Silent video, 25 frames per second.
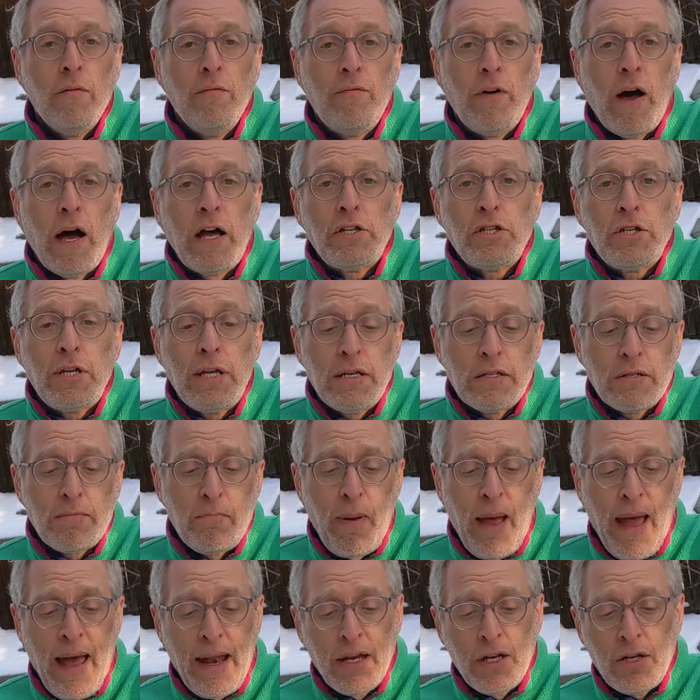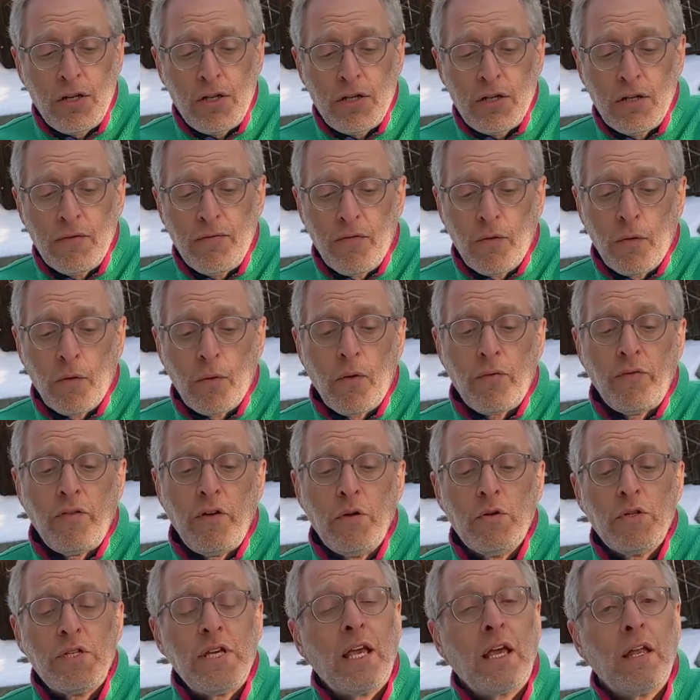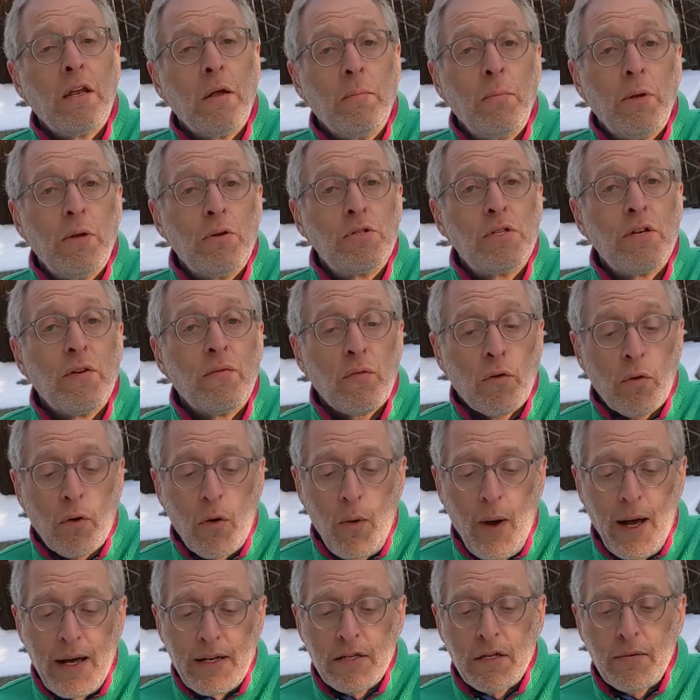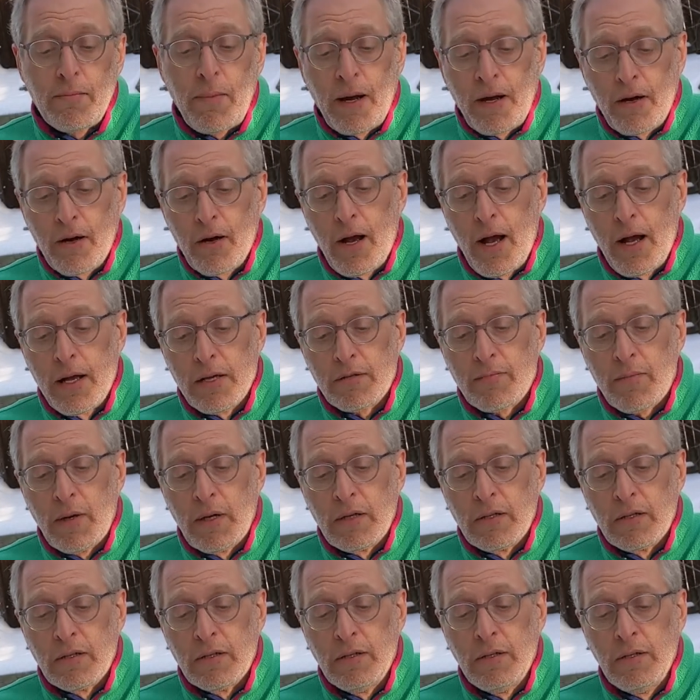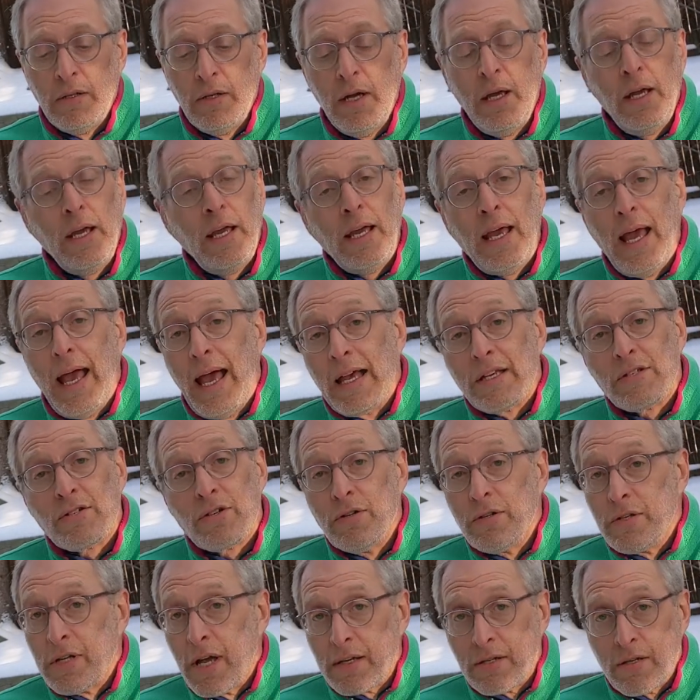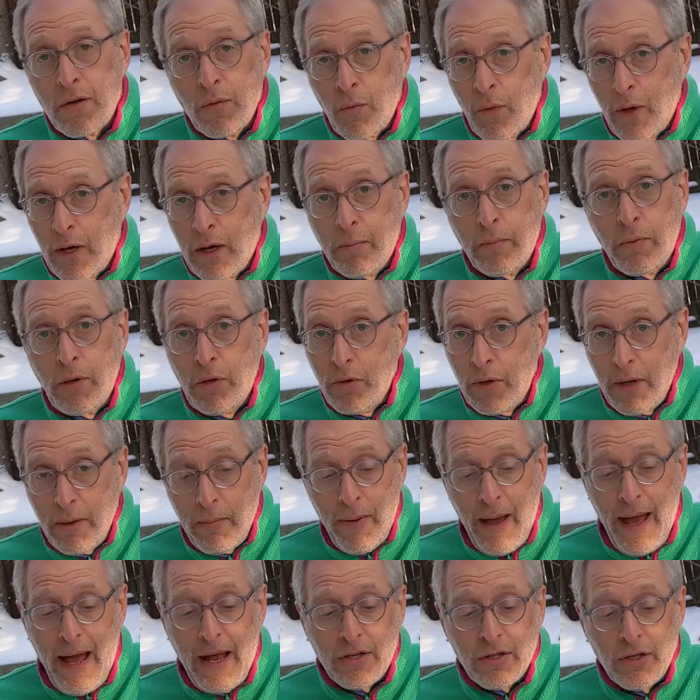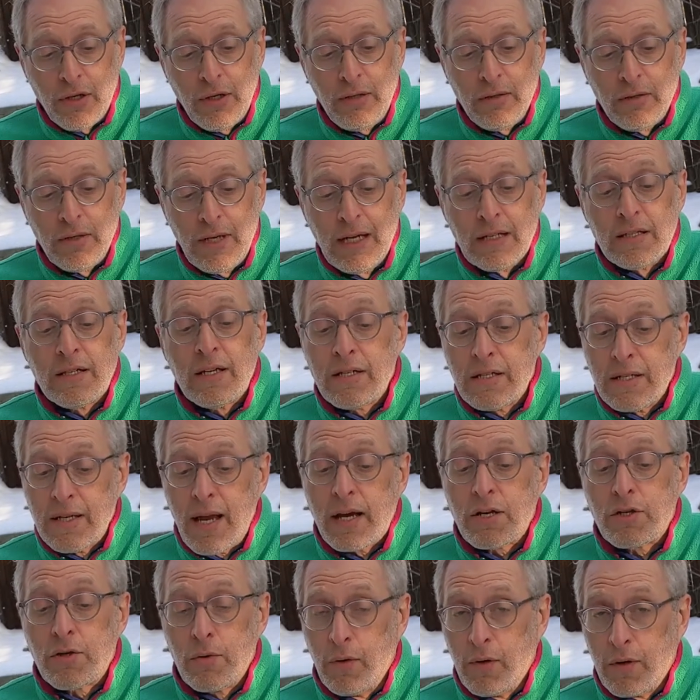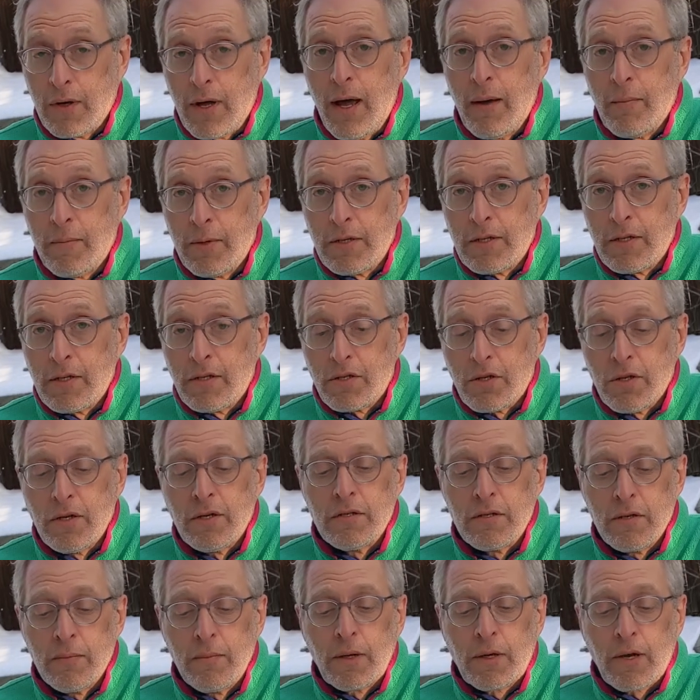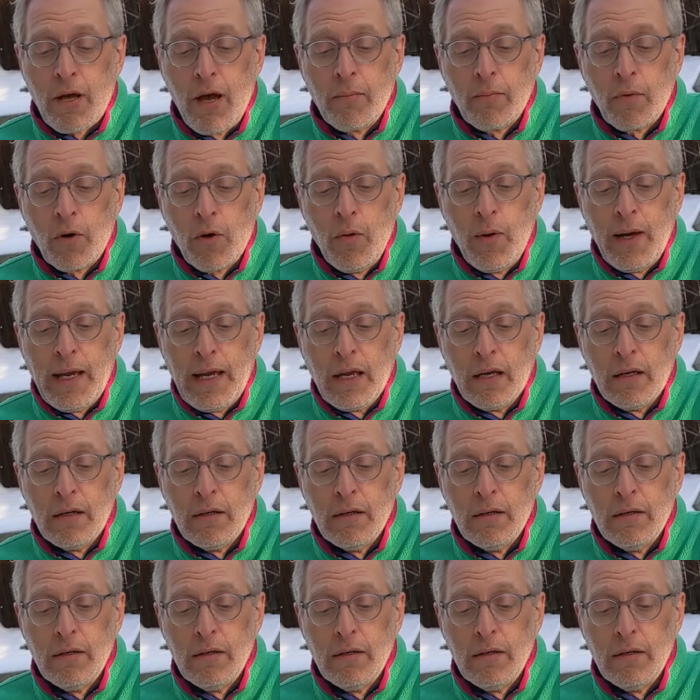Vashti is banished for refusing an abusive request by her husband. Esther doesn't win a beauty pageant, it's a sexual competition to become queen.